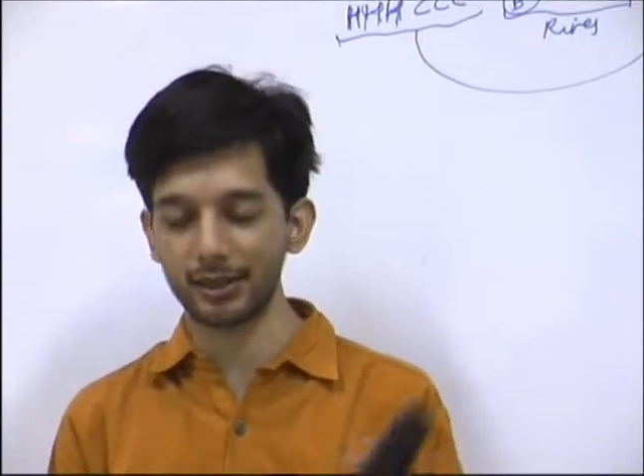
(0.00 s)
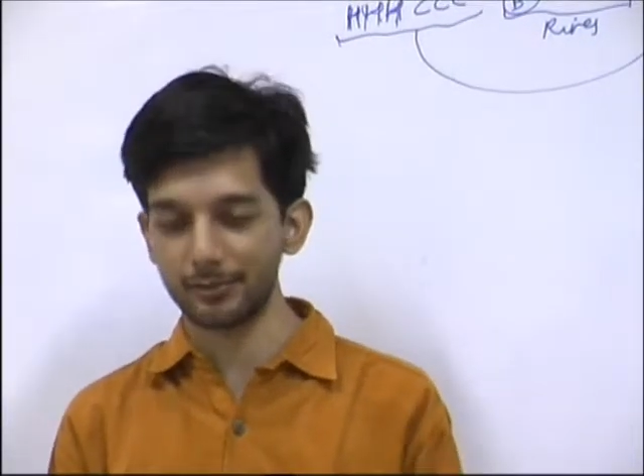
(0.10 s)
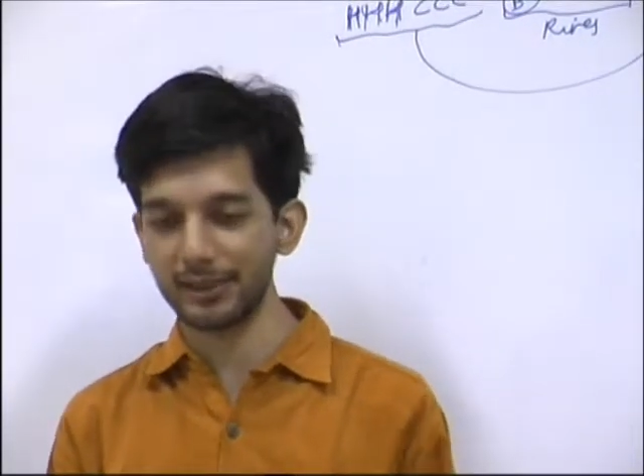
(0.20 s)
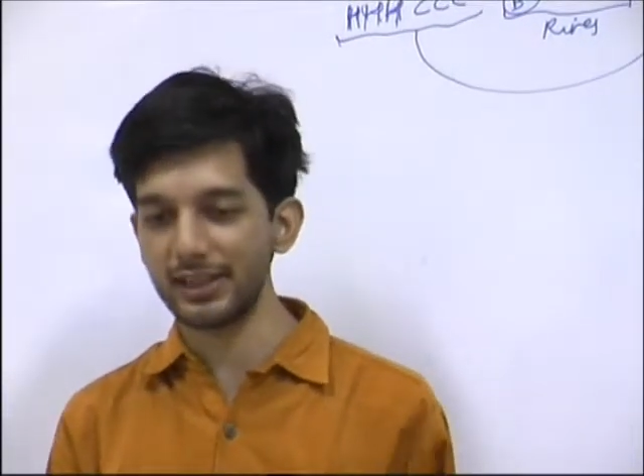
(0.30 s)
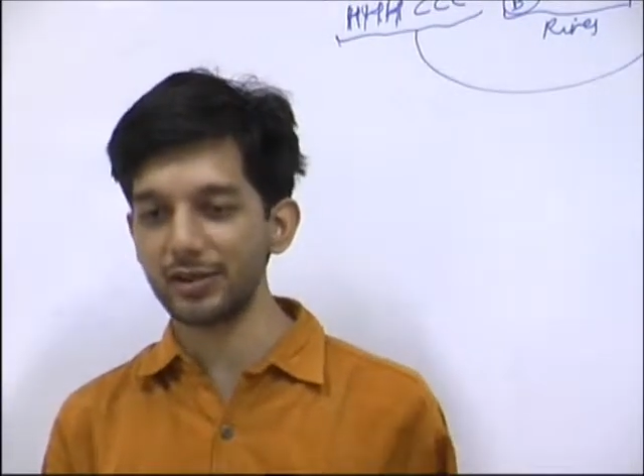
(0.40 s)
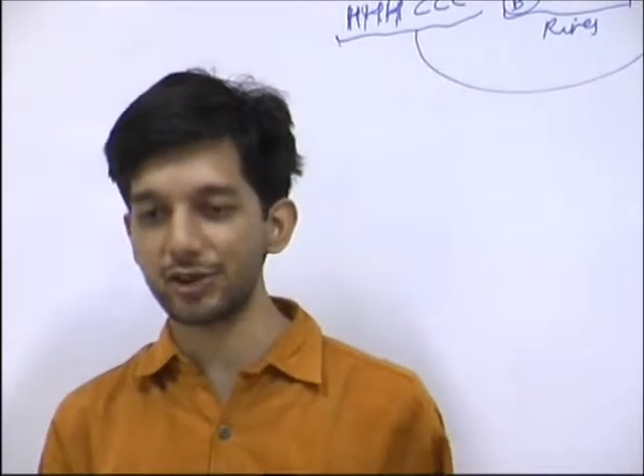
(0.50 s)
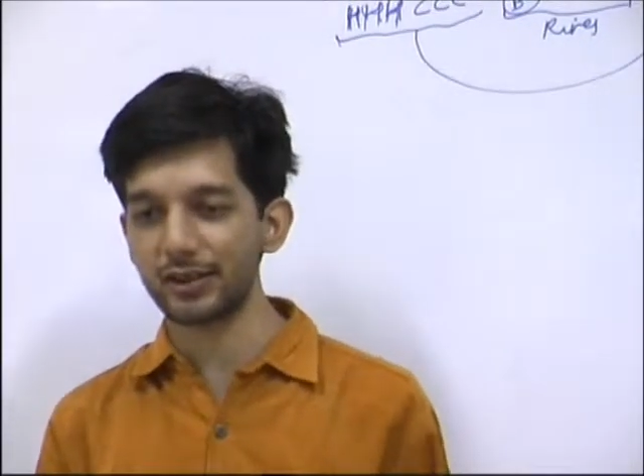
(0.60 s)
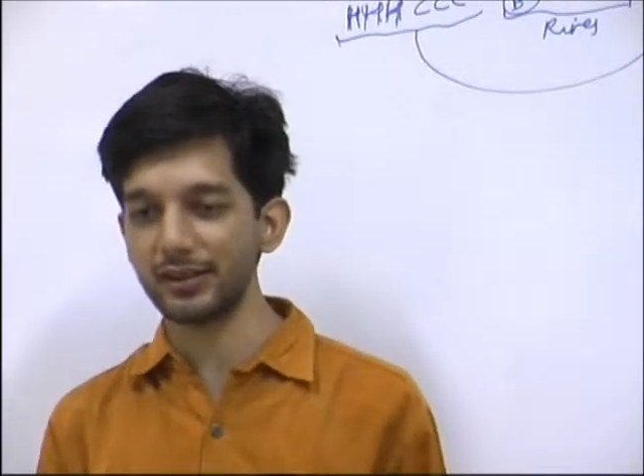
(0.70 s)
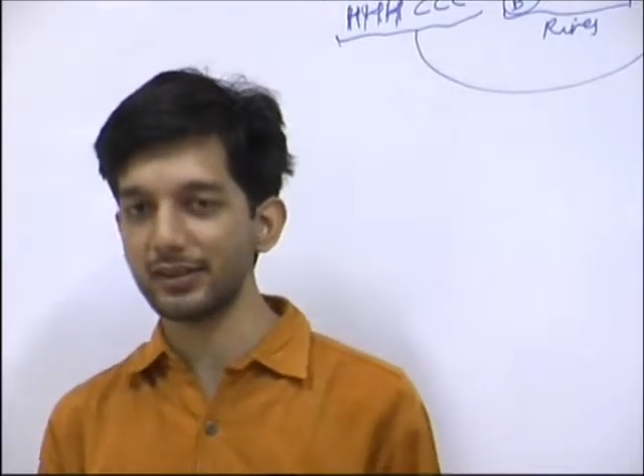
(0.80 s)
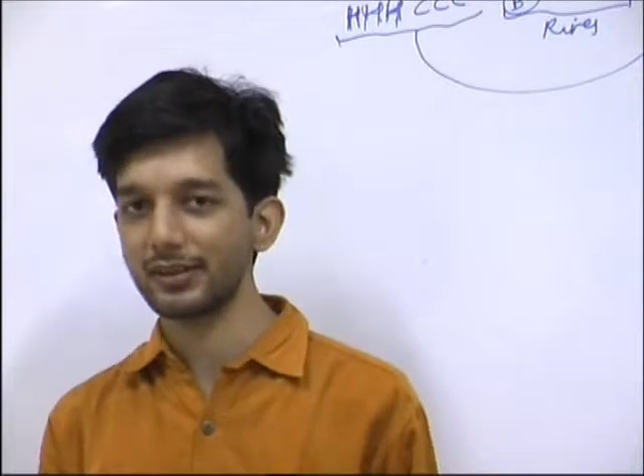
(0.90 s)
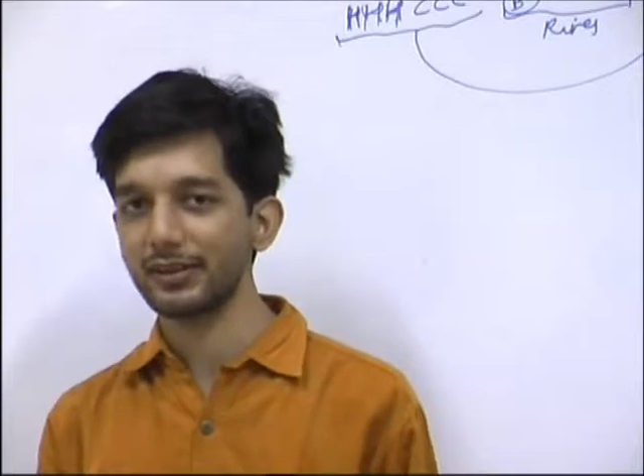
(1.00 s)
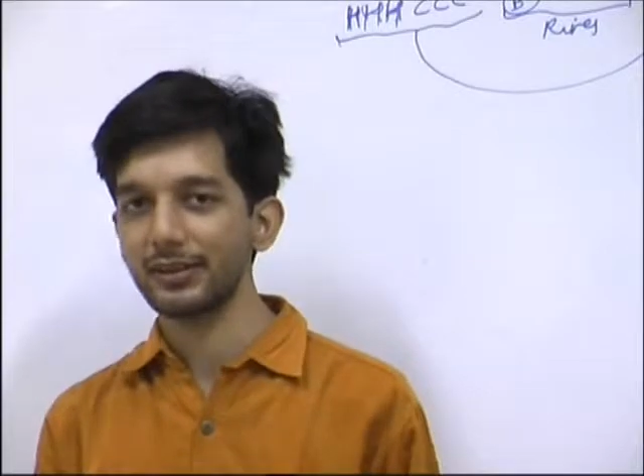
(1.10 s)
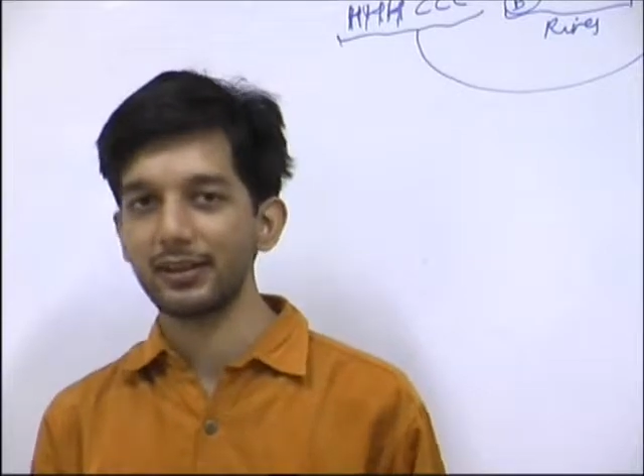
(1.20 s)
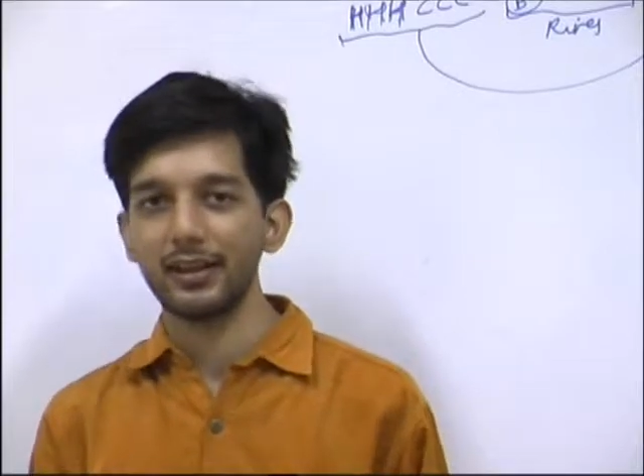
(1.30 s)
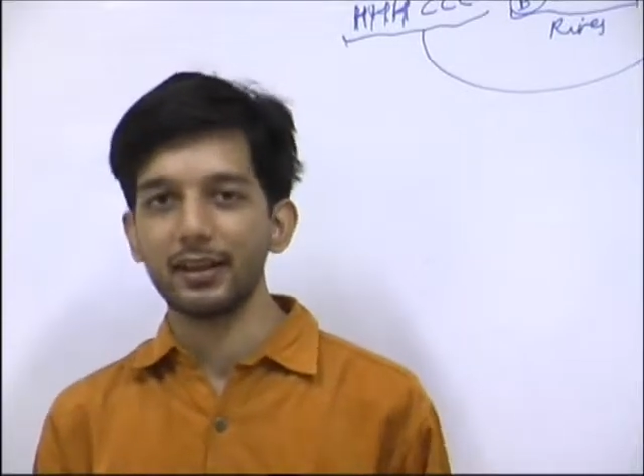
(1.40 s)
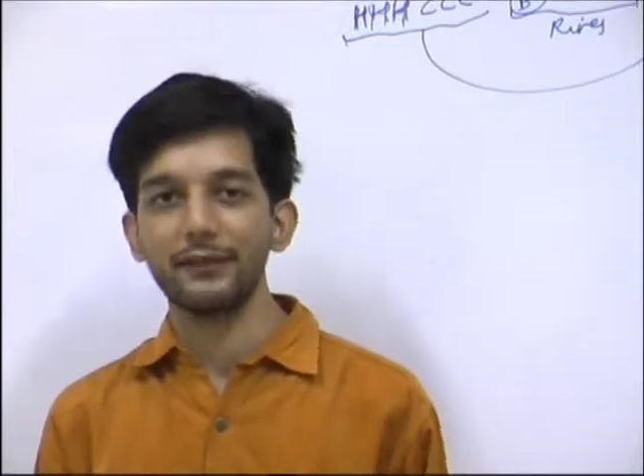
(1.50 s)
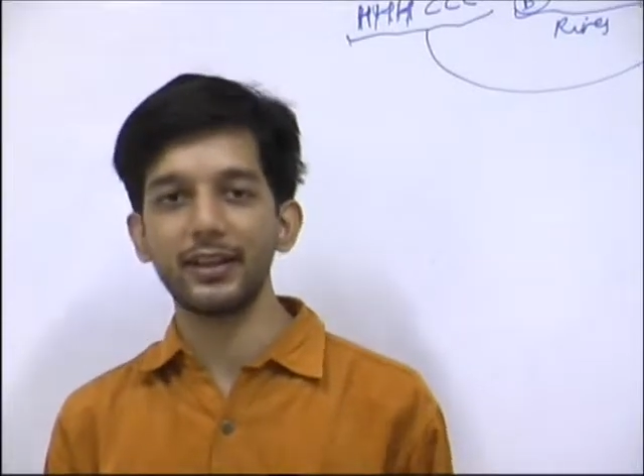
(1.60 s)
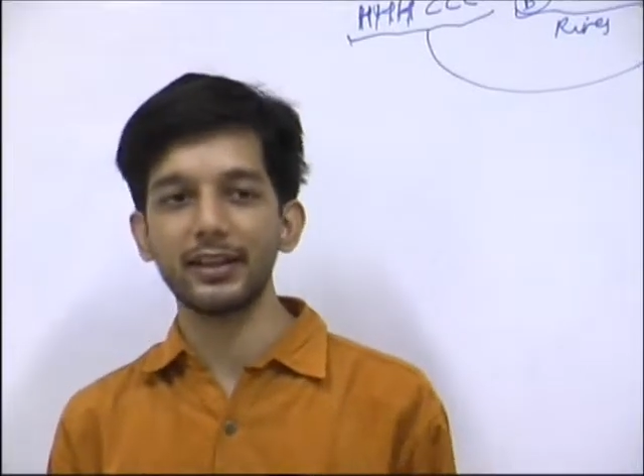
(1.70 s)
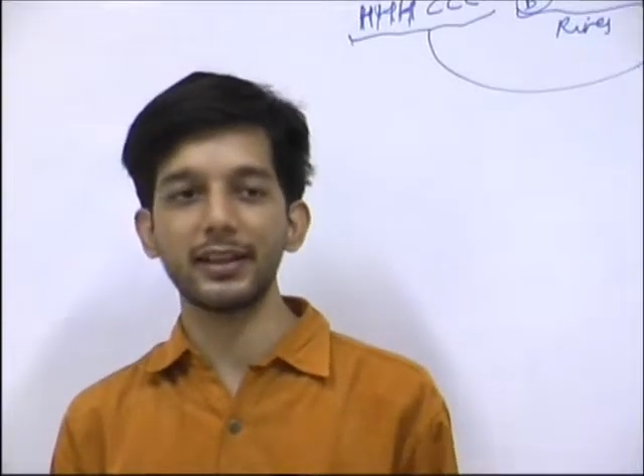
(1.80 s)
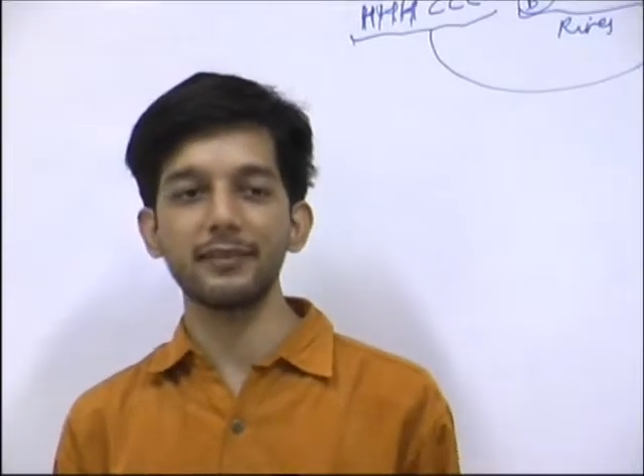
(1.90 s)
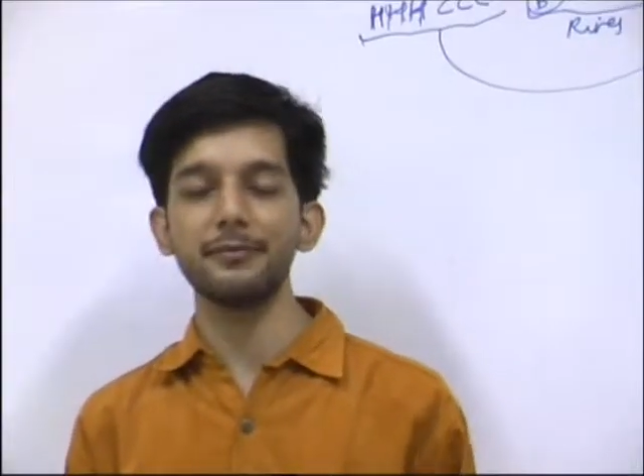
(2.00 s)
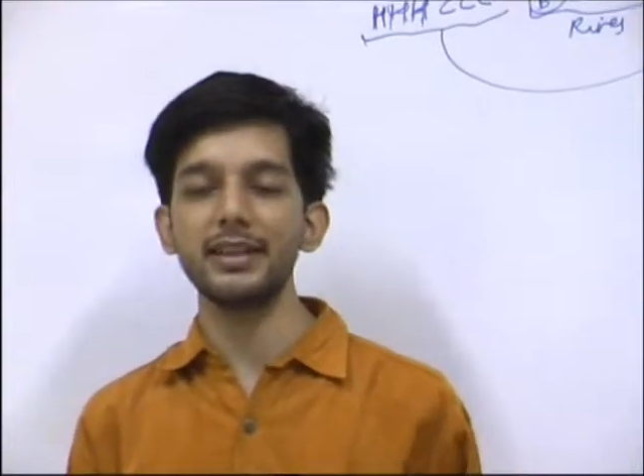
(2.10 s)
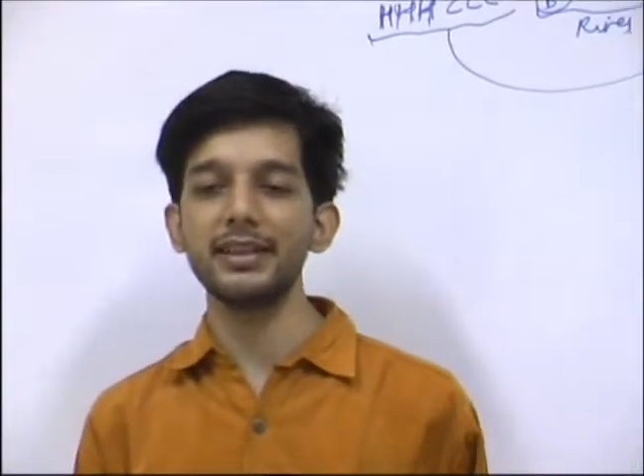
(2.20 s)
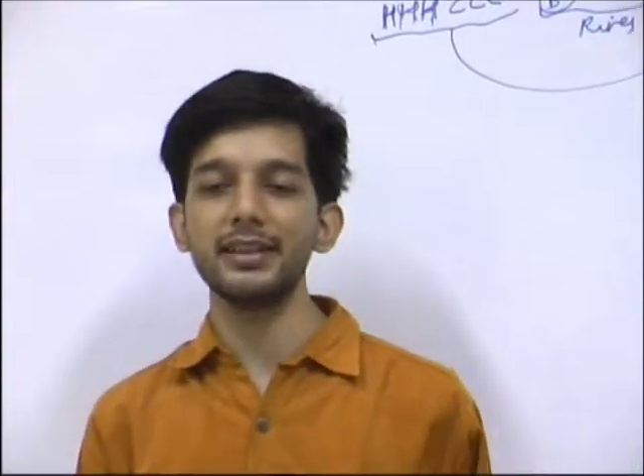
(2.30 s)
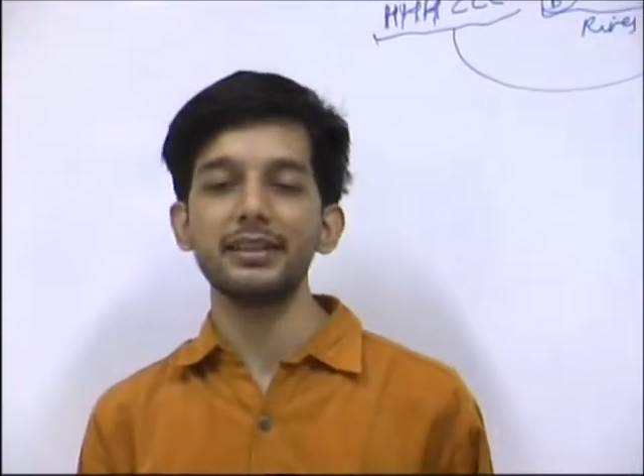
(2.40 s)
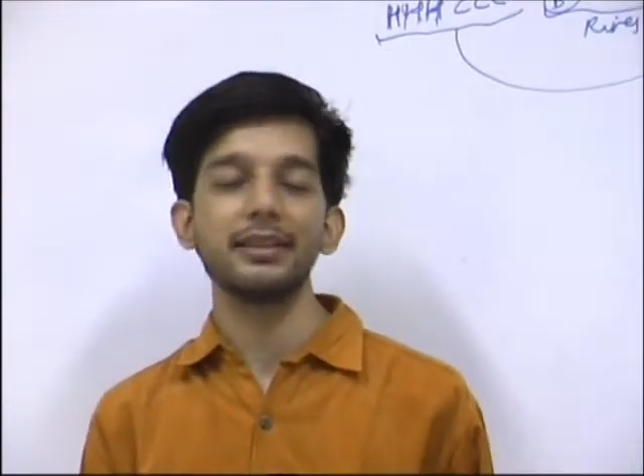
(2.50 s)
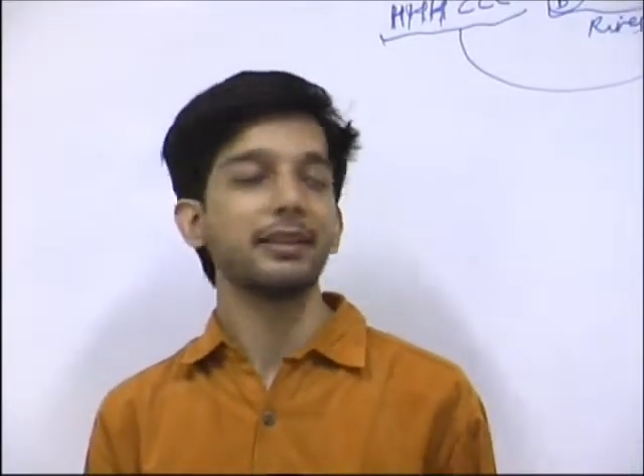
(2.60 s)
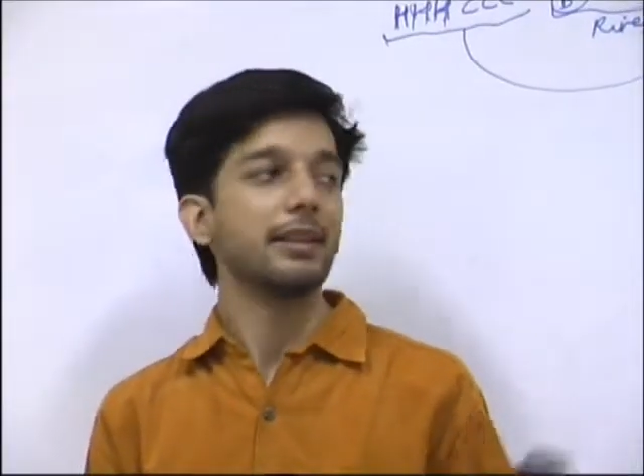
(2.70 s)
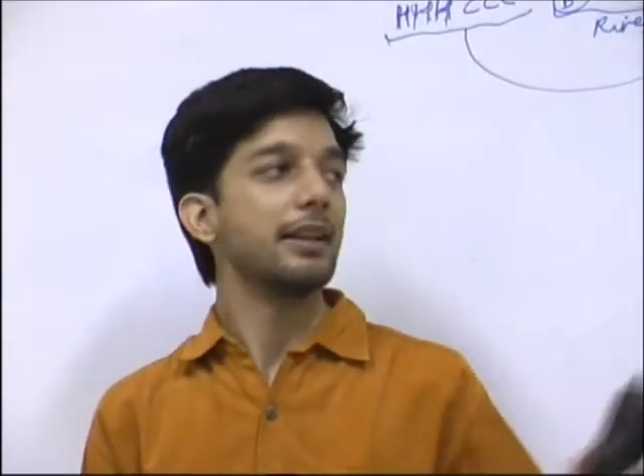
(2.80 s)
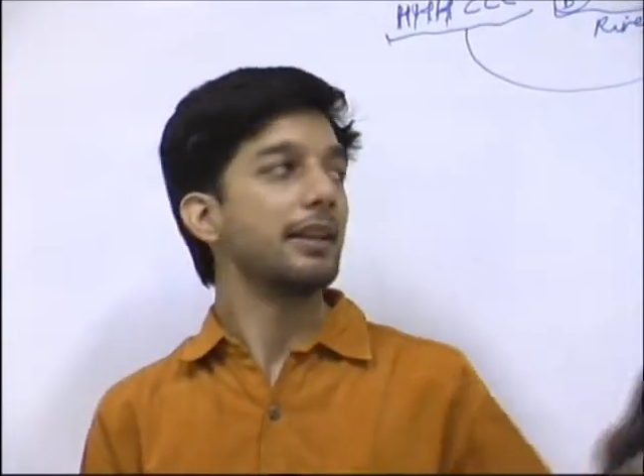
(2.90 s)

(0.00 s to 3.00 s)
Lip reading: termination will give me